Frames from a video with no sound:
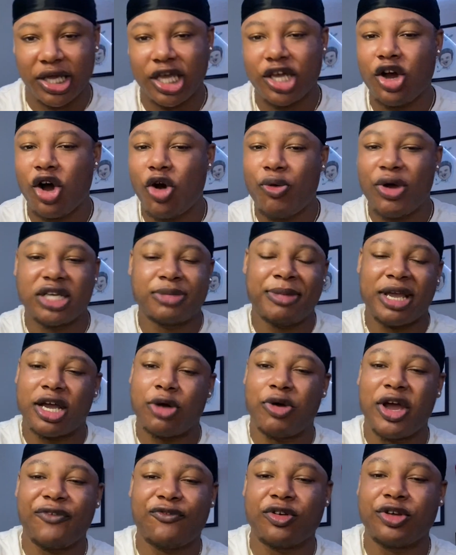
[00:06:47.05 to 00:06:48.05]
He always make a
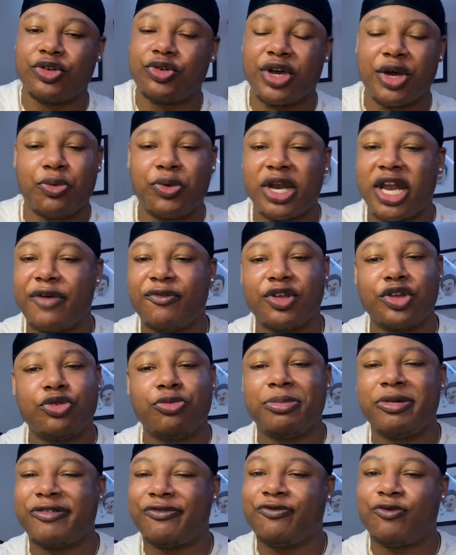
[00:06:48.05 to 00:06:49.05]
way for you. And whenever
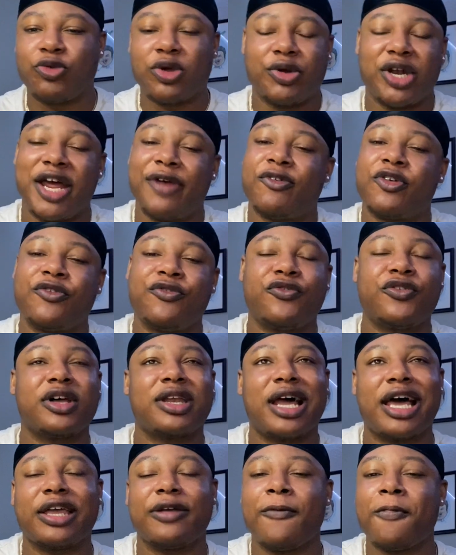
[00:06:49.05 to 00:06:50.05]
you feel
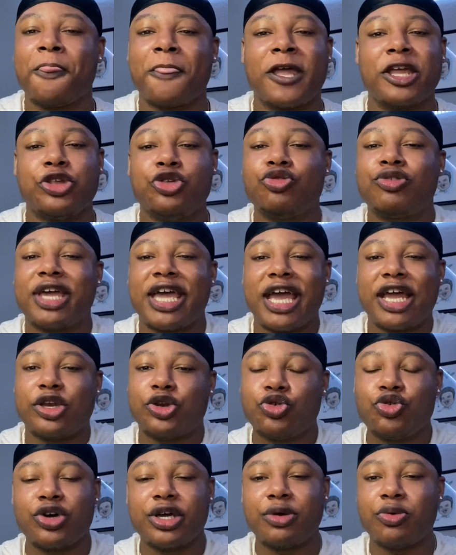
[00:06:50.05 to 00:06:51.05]
like you can't
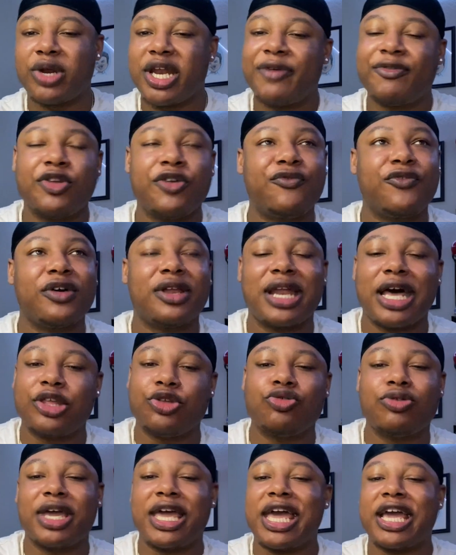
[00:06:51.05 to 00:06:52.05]
do it, whenever you feel like
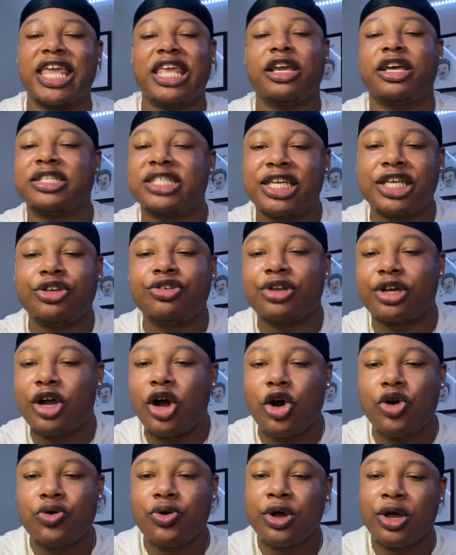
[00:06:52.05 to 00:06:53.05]
you can't continue to
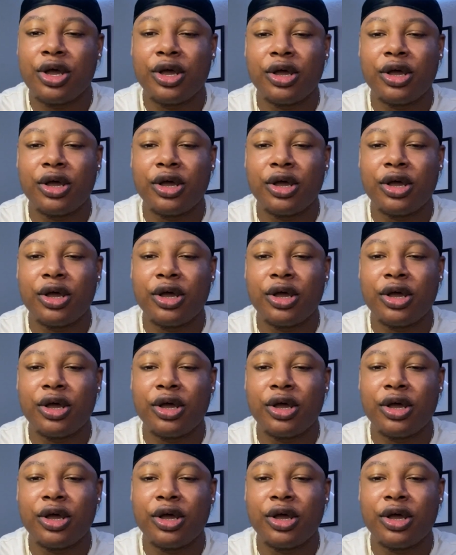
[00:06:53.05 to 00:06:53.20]
go,